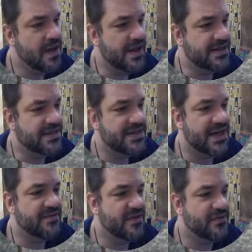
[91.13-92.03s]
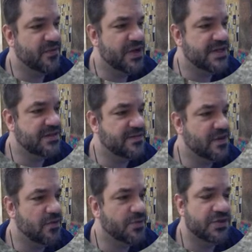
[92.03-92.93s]
Instead of a frieze of
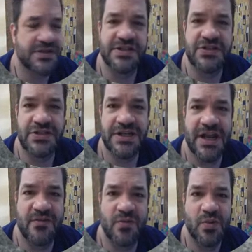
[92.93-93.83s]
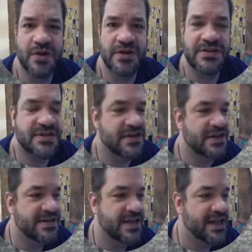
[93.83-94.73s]
sculptures, he's just going to have words, a
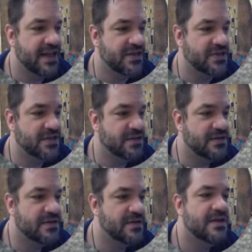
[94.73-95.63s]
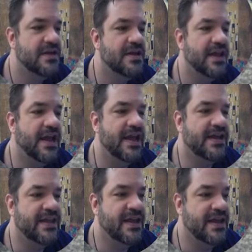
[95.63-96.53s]
dedication,
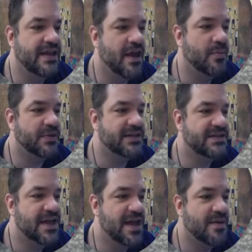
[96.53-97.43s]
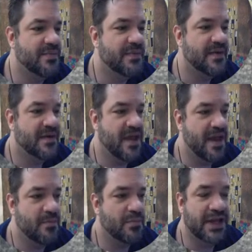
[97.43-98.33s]
and then up at the top, the
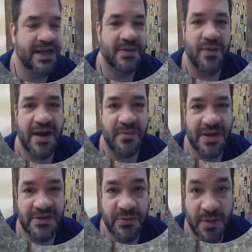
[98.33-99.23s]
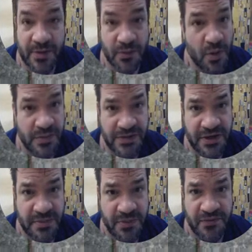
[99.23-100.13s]
blank pediment. Remember, the Romans are
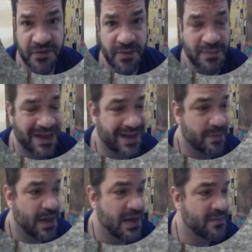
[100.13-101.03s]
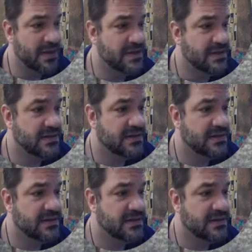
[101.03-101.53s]
going to prefer a blank pediment.